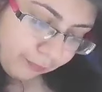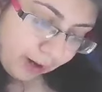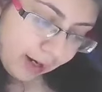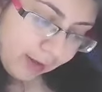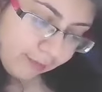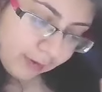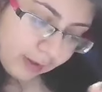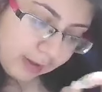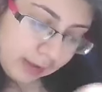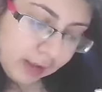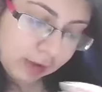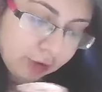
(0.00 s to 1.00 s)
why were
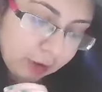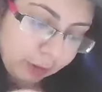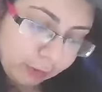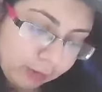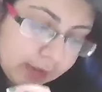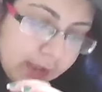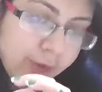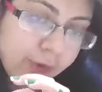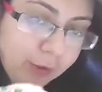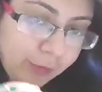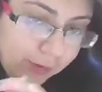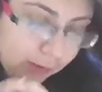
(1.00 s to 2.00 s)
the interludes
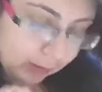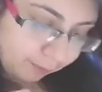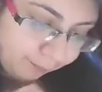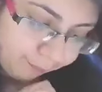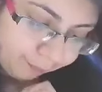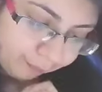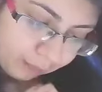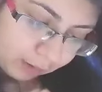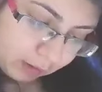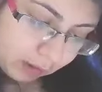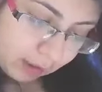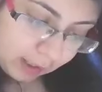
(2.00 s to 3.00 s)
introduced?
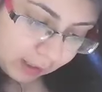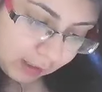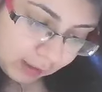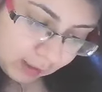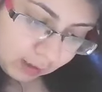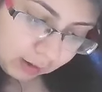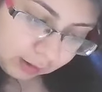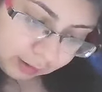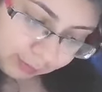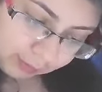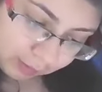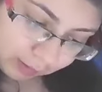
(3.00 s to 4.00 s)
A,
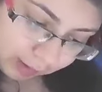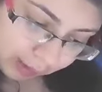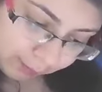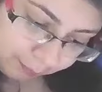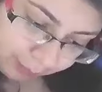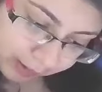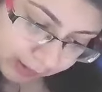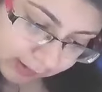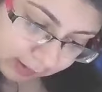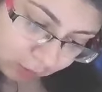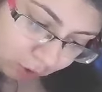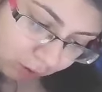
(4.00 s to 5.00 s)
they
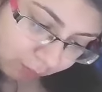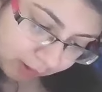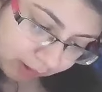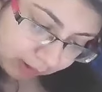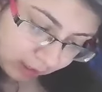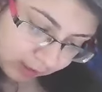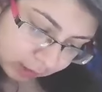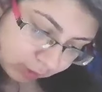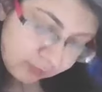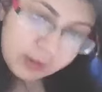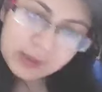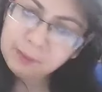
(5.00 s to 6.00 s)
pleased the common class
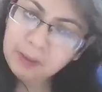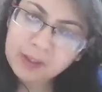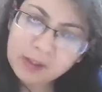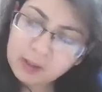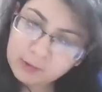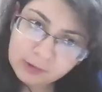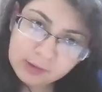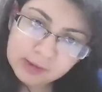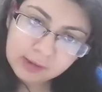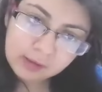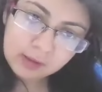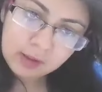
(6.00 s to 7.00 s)
of the
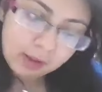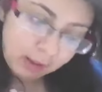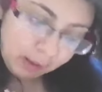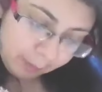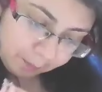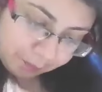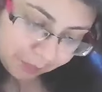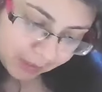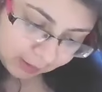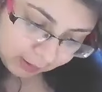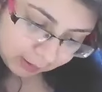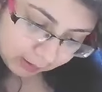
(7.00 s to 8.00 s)
spectators.
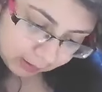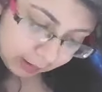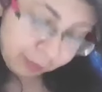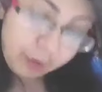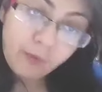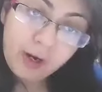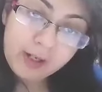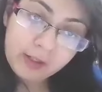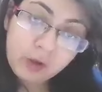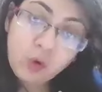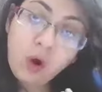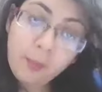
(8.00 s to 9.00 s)
B, they
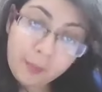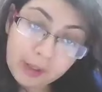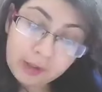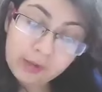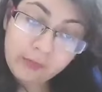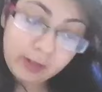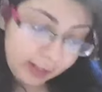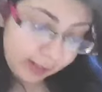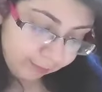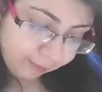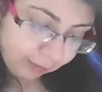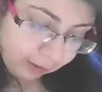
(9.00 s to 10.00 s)
provided comic
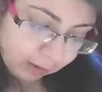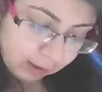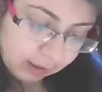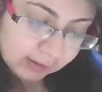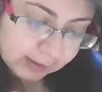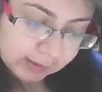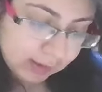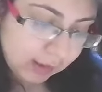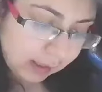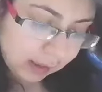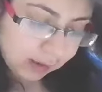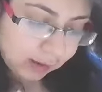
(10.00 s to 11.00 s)
relief.
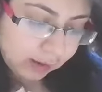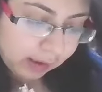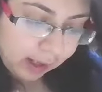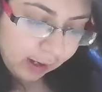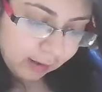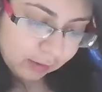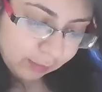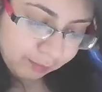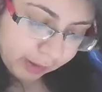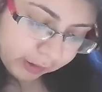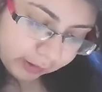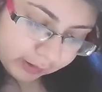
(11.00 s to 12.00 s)
C, they had
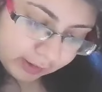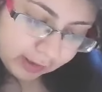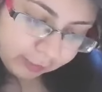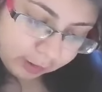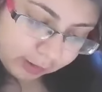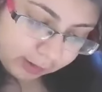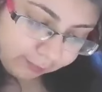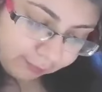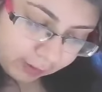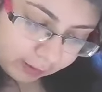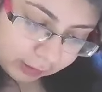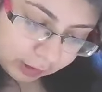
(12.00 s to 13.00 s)
better theatrical
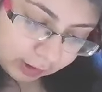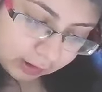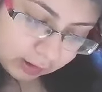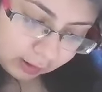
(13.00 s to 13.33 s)
effect.